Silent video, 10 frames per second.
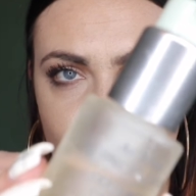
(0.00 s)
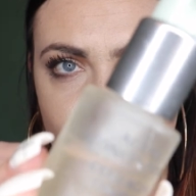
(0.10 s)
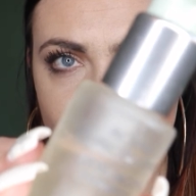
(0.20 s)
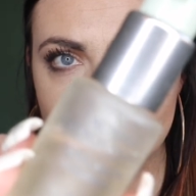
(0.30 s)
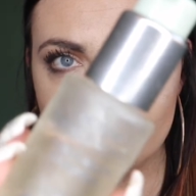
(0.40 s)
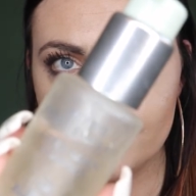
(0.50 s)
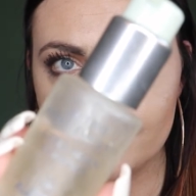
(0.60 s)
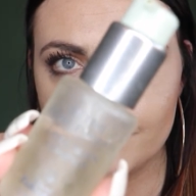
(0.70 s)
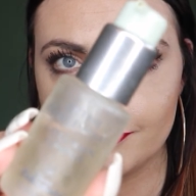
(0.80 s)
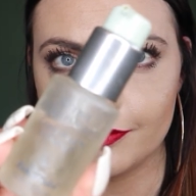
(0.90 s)
Eckstein
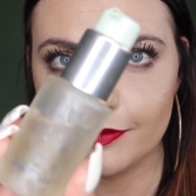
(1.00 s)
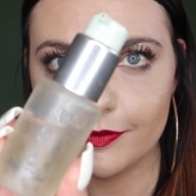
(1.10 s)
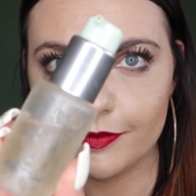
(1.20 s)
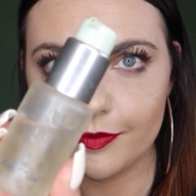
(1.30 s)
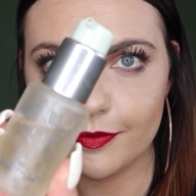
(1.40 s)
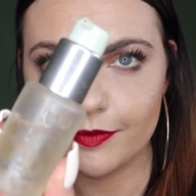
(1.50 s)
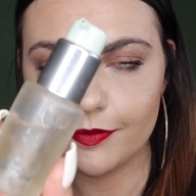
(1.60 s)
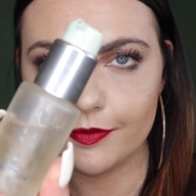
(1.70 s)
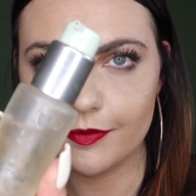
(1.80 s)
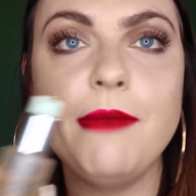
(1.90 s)
serums are
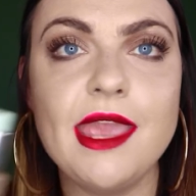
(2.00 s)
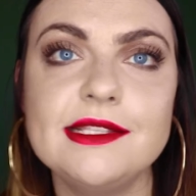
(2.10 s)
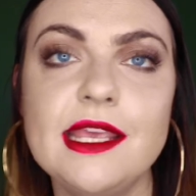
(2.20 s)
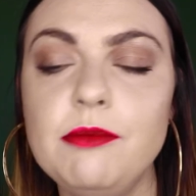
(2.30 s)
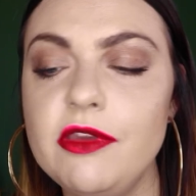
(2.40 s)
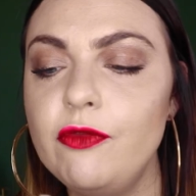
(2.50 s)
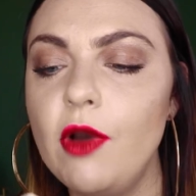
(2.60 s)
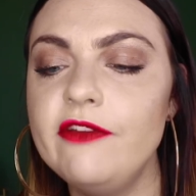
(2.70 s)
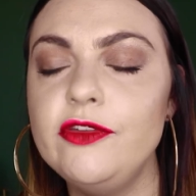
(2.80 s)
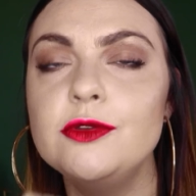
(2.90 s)
honestly amazing.
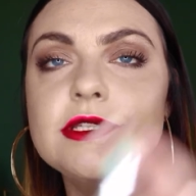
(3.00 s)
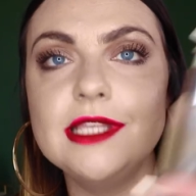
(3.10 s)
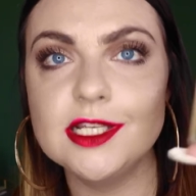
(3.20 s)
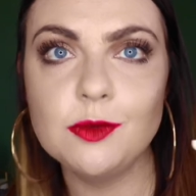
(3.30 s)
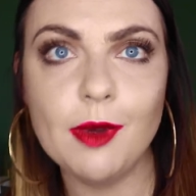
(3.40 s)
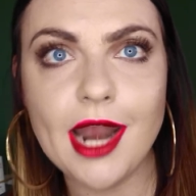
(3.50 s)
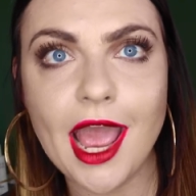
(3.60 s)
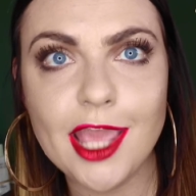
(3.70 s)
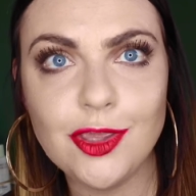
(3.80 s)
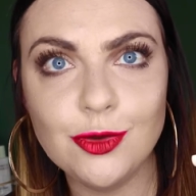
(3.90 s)
Before I've used this one,
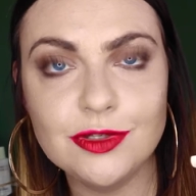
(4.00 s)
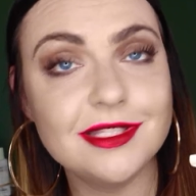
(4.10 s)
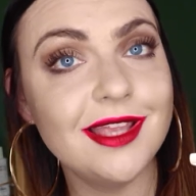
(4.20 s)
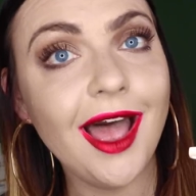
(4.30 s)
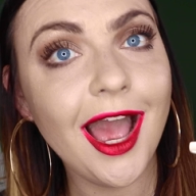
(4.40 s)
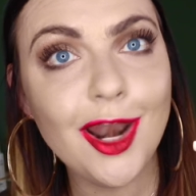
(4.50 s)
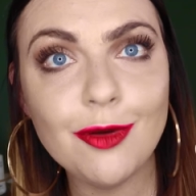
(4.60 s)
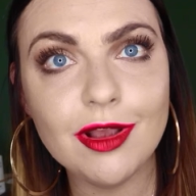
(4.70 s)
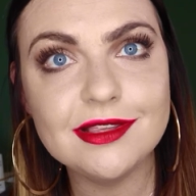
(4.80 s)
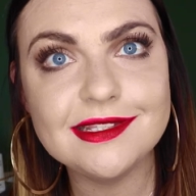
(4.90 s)
I used the
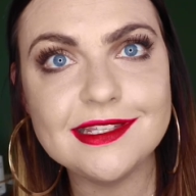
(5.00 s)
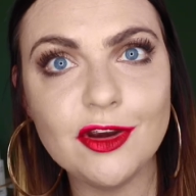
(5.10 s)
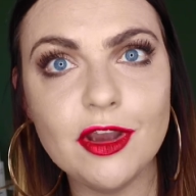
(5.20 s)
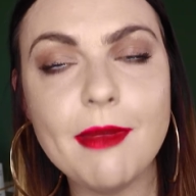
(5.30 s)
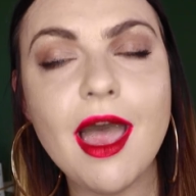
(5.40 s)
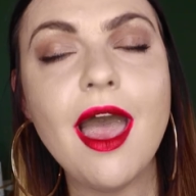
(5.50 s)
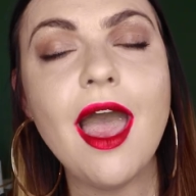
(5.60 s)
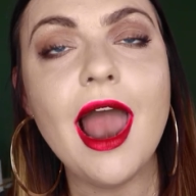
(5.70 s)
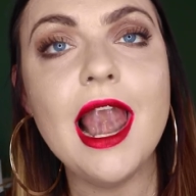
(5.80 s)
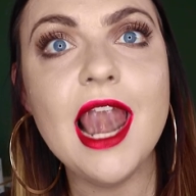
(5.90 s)
Hyaluron Serum
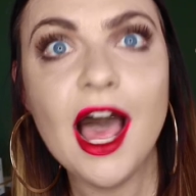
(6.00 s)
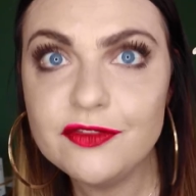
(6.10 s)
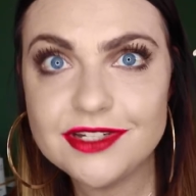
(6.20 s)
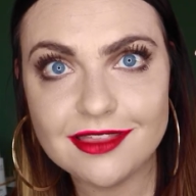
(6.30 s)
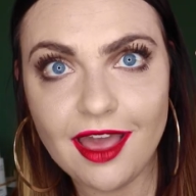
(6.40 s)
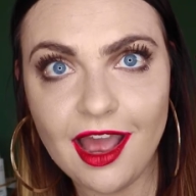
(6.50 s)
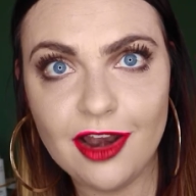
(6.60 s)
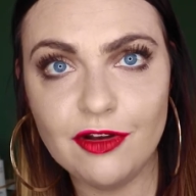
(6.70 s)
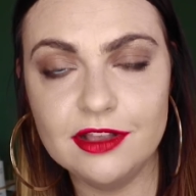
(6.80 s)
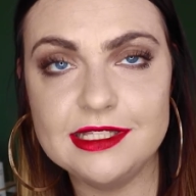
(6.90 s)
loved the
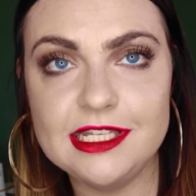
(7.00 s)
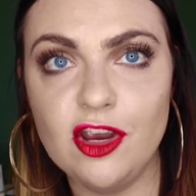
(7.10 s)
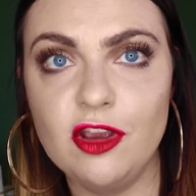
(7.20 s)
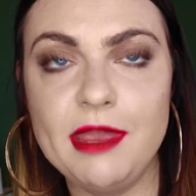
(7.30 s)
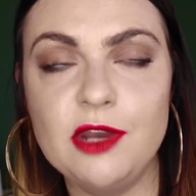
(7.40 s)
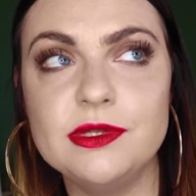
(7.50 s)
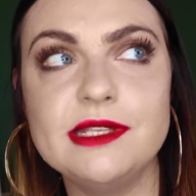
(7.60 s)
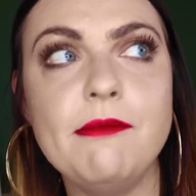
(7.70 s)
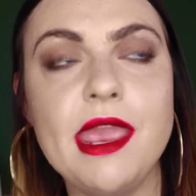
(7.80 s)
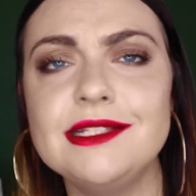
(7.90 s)
hyaluron serum it
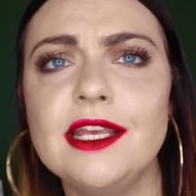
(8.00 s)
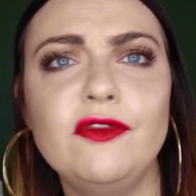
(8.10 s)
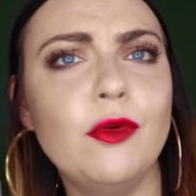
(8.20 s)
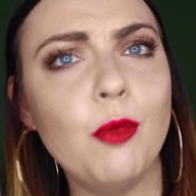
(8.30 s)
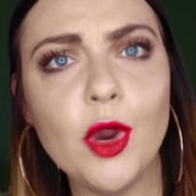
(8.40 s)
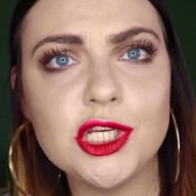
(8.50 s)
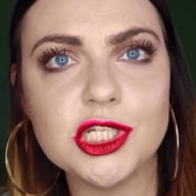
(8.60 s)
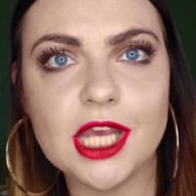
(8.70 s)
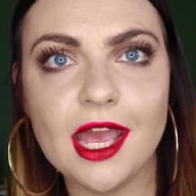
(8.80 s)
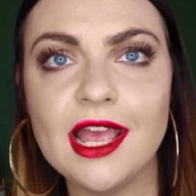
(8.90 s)
was amazing for
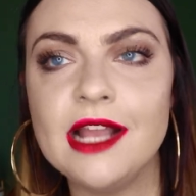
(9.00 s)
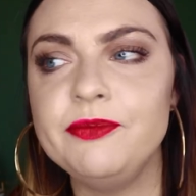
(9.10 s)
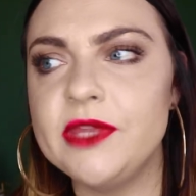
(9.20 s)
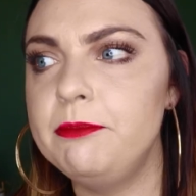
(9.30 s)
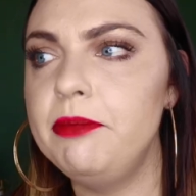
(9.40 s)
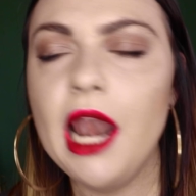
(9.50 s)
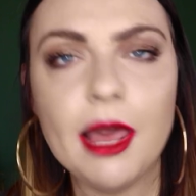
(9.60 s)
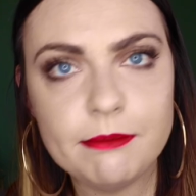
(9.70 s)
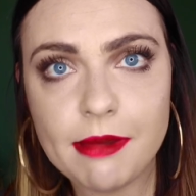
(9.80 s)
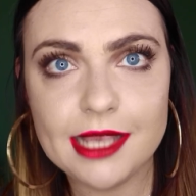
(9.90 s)
moisture it
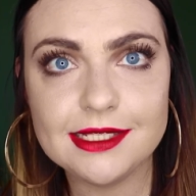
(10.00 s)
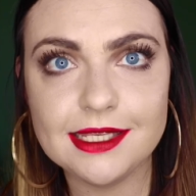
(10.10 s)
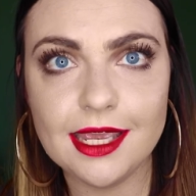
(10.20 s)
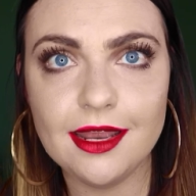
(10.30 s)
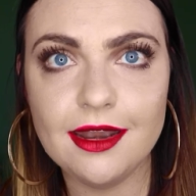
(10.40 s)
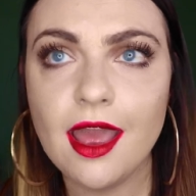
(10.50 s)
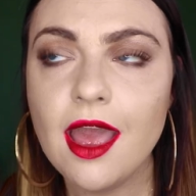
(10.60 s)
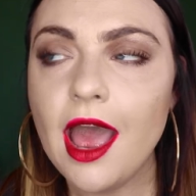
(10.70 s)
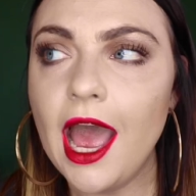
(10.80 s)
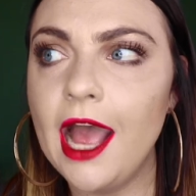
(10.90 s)
plumped my skin
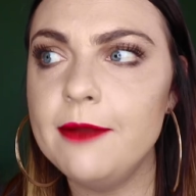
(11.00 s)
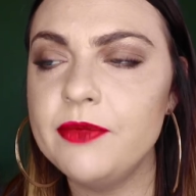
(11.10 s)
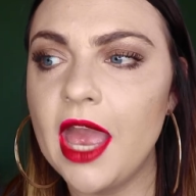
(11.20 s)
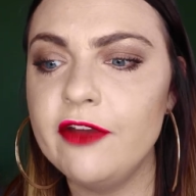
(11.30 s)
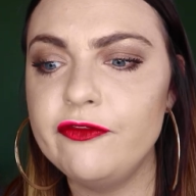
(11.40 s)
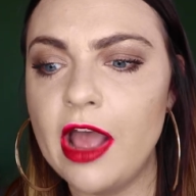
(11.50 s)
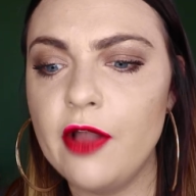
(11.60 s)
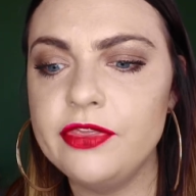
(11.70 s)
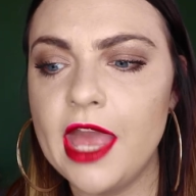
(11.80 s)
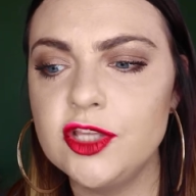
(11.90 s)
um, i
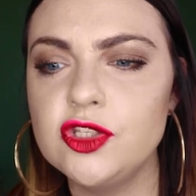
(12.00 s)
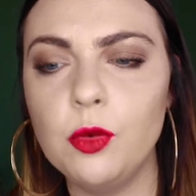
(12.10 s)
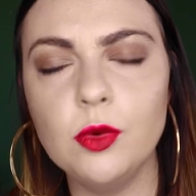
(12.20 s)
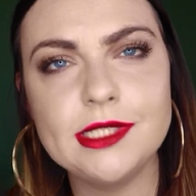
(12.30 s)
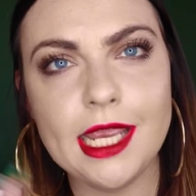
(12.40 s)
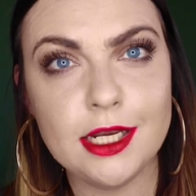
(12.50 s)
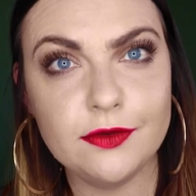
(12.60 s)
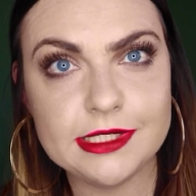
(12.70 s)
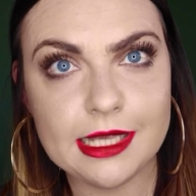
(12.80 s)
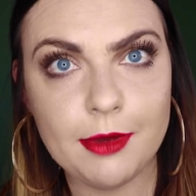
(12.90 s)
found that towards the end
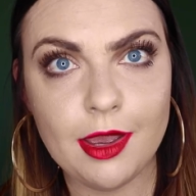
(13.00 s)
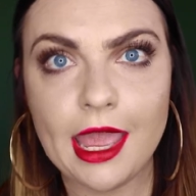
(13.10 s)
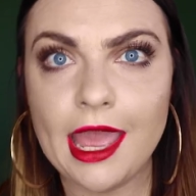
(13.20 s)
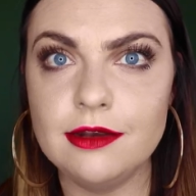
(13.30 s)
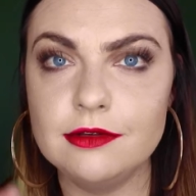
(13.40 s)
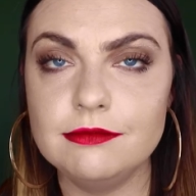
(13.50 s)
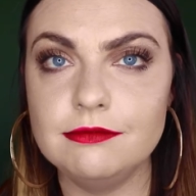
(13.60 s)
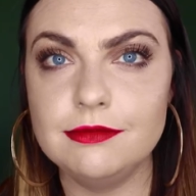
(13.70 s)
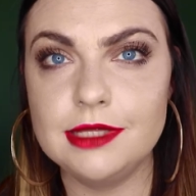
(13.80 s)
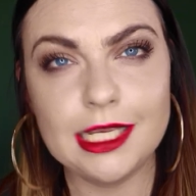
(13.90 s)
of summer and
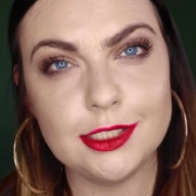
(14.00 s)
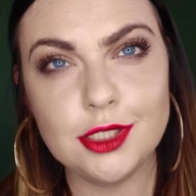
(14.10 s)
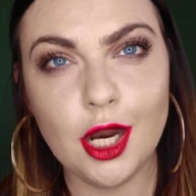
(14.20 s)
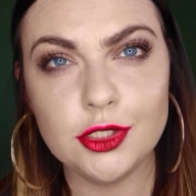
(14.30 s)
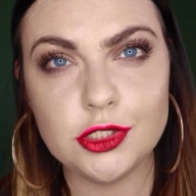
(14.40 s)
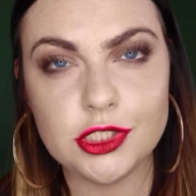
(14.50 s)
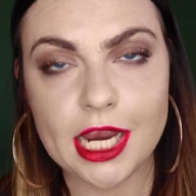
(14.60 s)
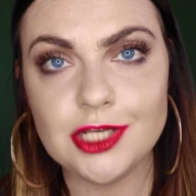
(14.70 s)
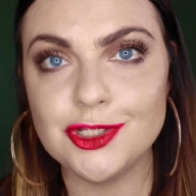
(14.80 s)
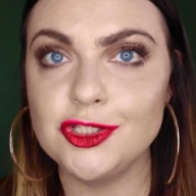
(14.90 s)
things started to
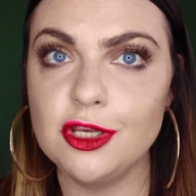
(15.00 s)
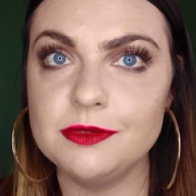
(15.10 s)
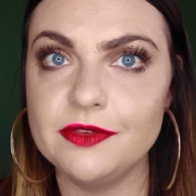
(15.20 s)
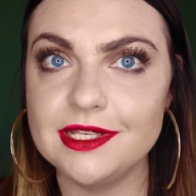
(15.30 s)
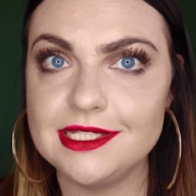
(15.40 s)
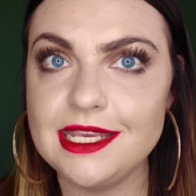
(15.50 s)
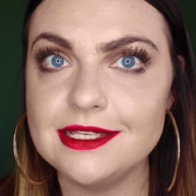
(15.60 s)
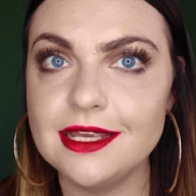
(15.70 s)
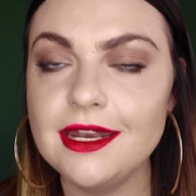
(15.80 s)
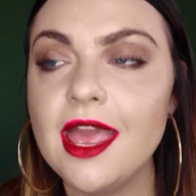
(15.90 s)
change in terms of the
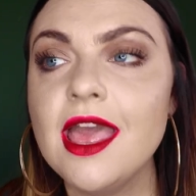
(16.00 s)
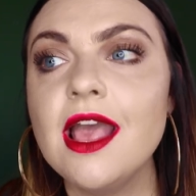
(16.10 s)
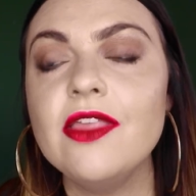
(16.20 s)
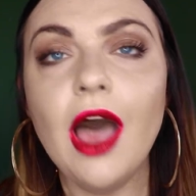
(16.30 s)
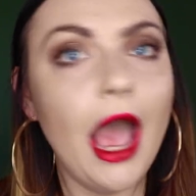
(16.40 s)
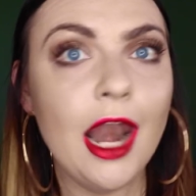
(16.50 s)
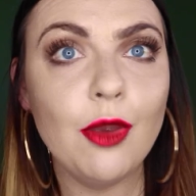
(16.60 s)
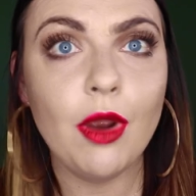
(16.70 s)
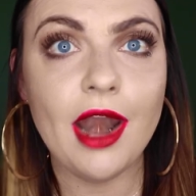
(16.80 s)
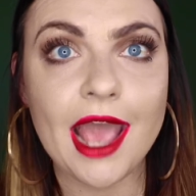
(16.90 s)
season the
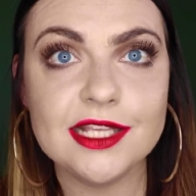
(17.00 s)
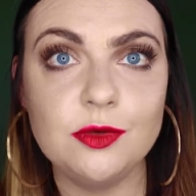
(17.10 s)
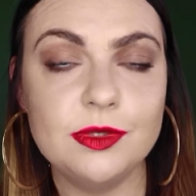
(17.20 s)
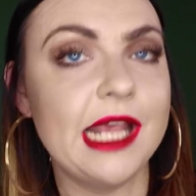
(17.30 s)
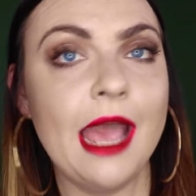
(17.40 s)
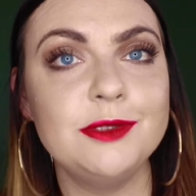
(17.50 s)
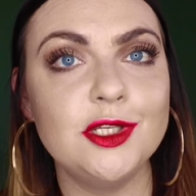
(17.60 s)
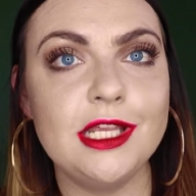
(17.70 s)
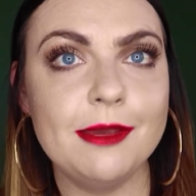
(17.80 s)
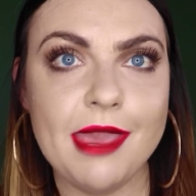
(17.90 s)
hyaluron acid was
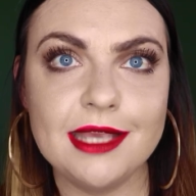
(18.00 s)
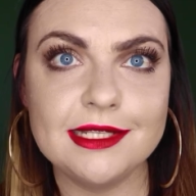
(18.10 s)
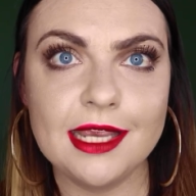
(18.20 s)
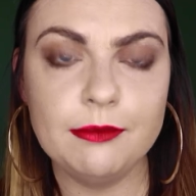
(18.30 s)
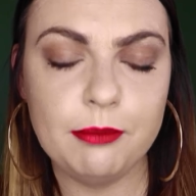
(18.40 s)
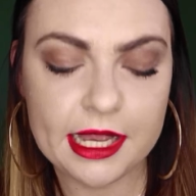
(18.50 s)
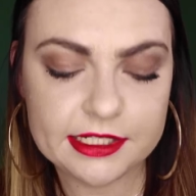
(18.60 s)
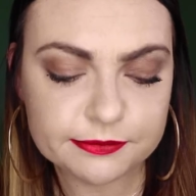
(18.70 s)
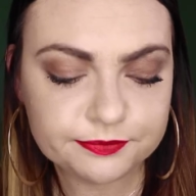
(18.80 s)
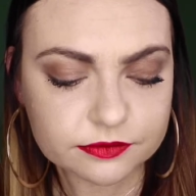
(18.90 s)
absolutely amazing
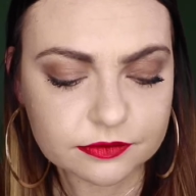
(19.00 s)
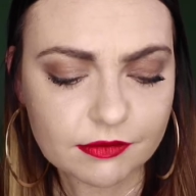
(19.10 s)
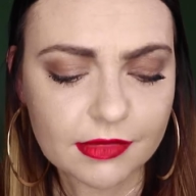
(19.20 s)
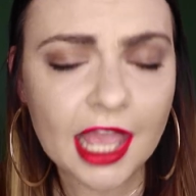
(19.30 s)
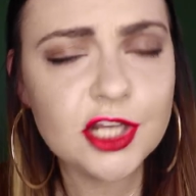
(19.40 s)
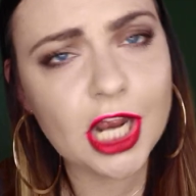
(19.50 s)
but I